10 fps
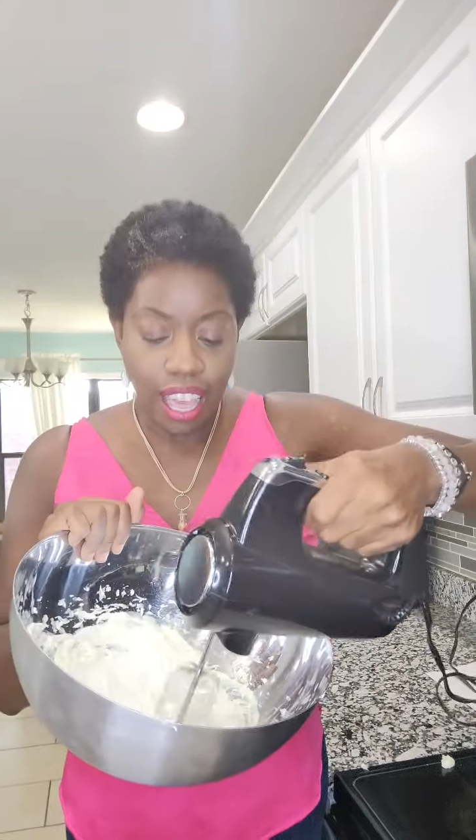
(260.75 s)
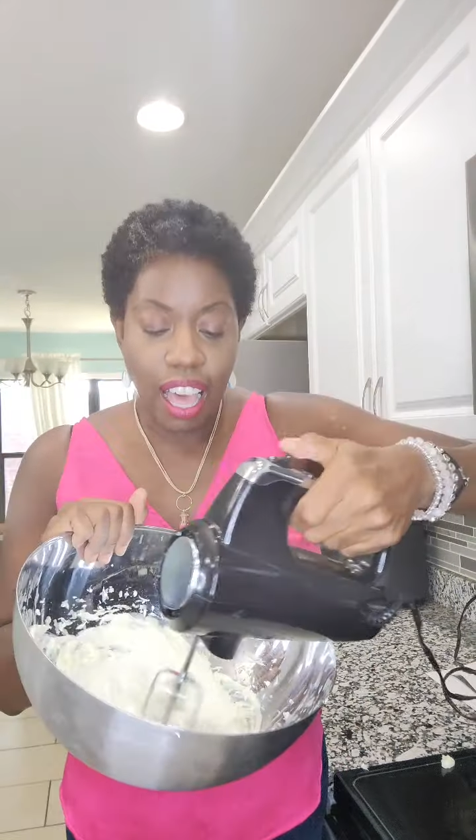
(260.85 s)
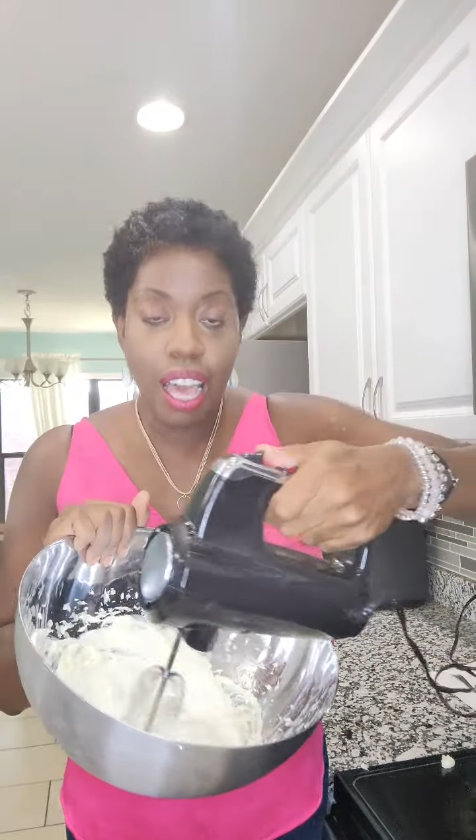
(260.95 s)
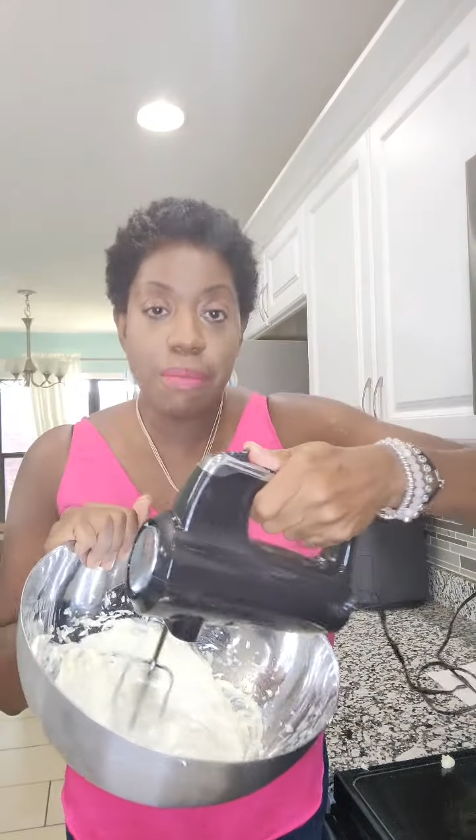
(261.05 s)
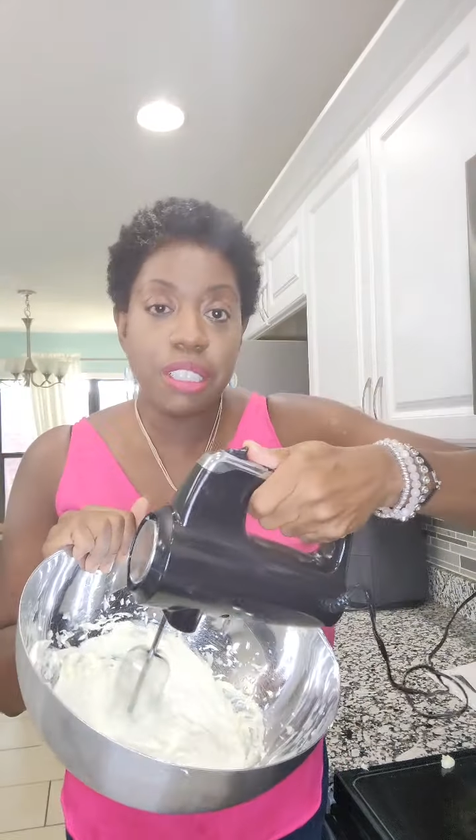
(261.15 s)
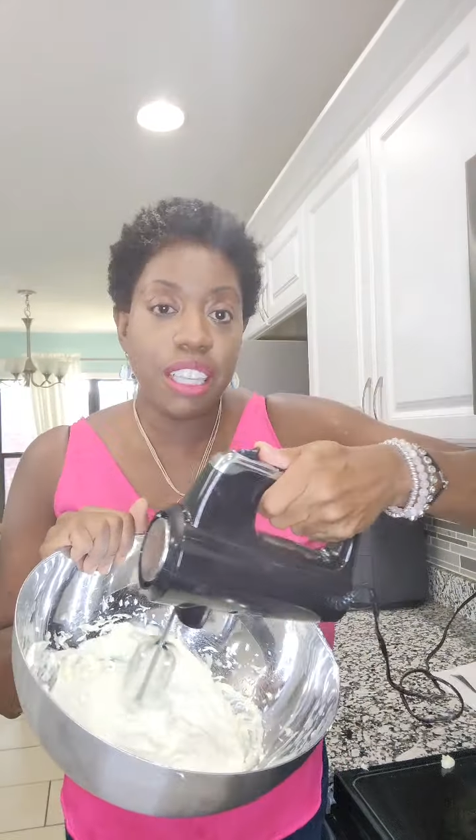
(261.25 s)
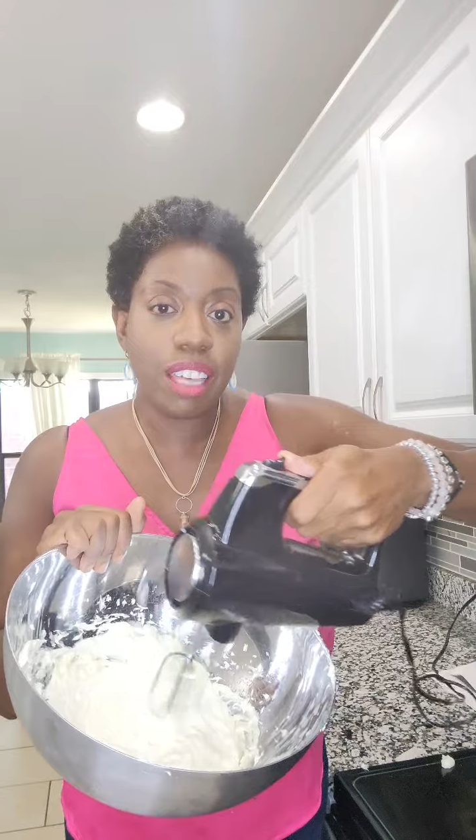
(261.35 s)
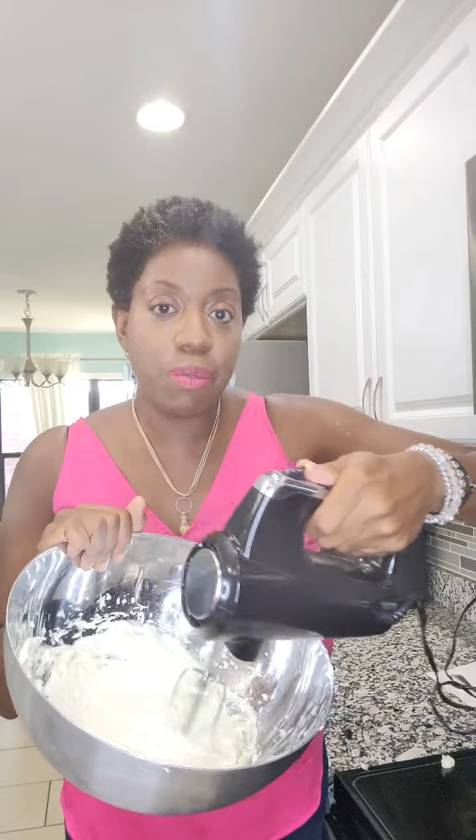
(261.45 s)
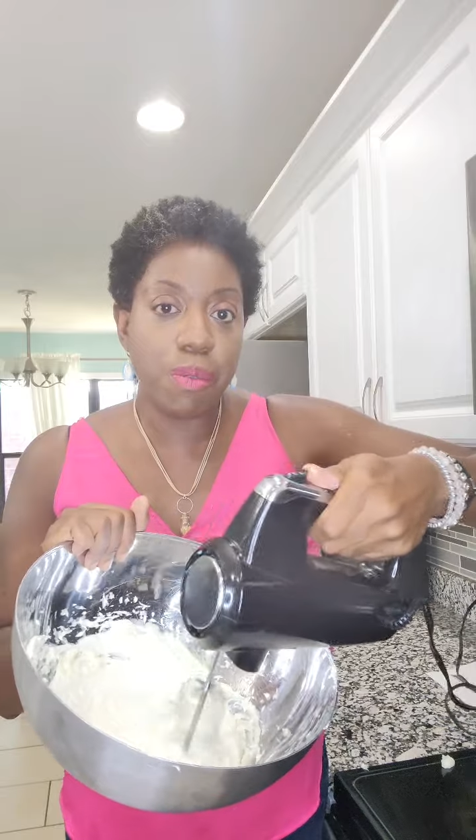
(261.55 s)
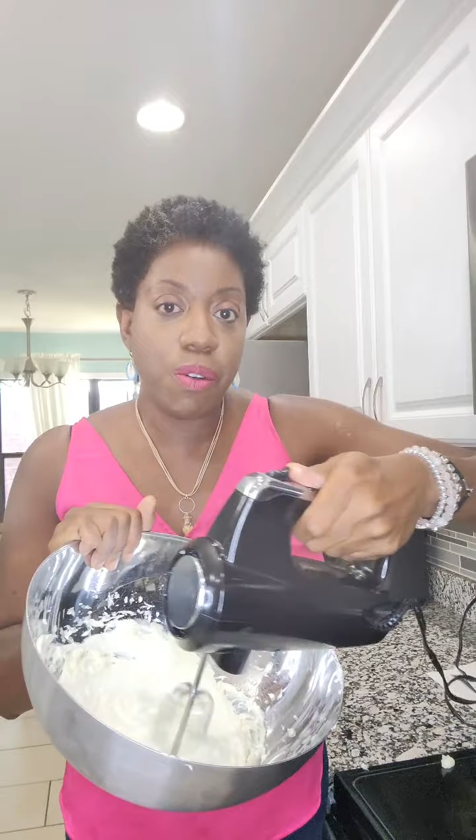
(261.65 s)
I believe
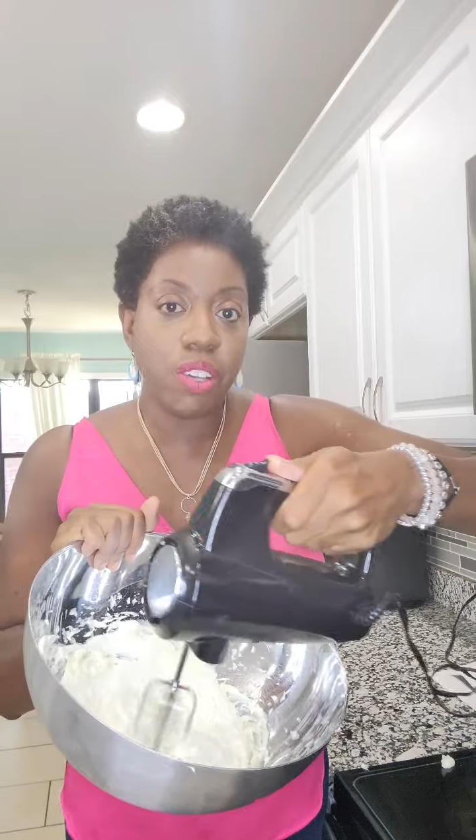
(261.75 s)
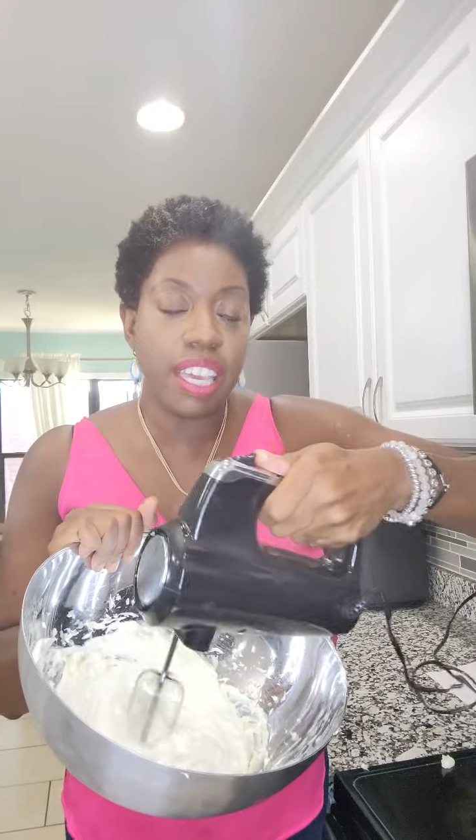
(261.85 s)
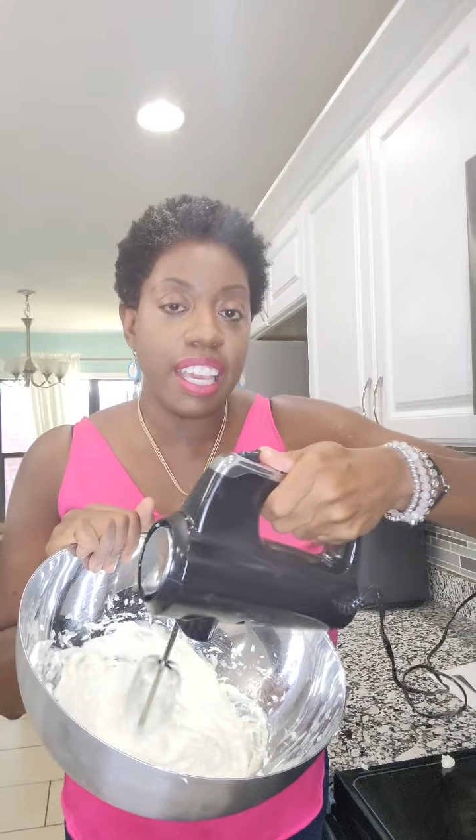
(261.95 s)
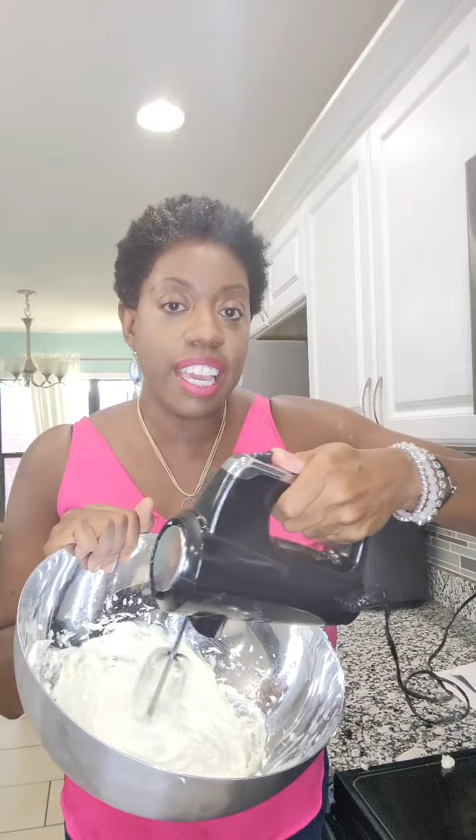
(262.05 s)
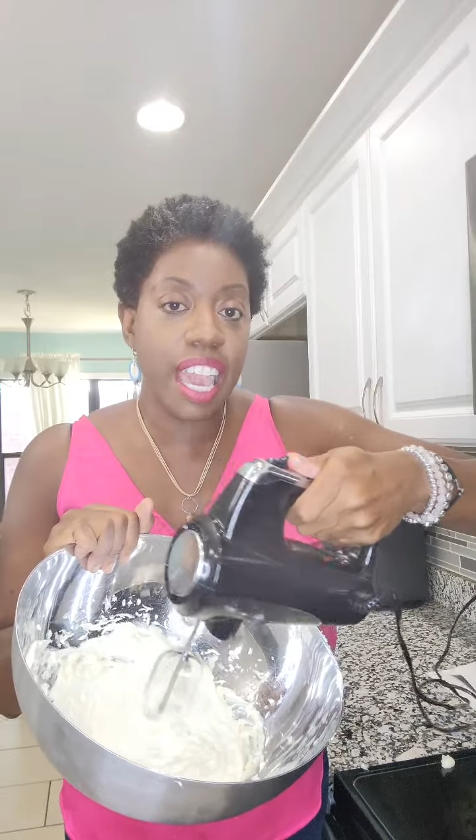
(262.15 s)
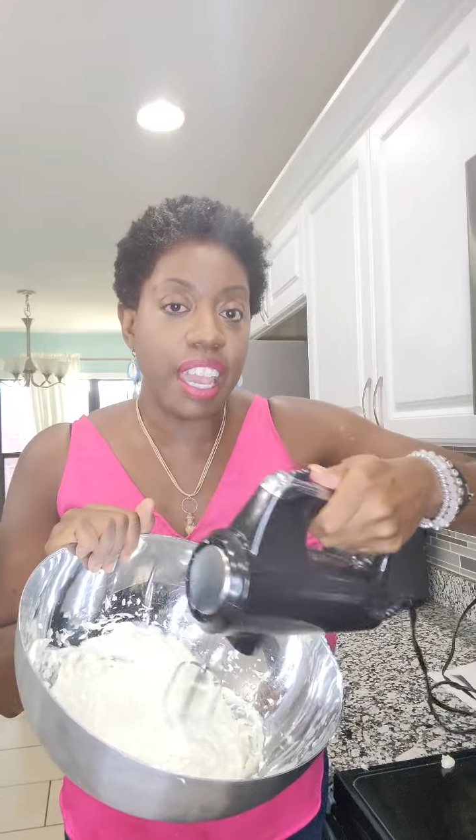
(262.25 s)
that people can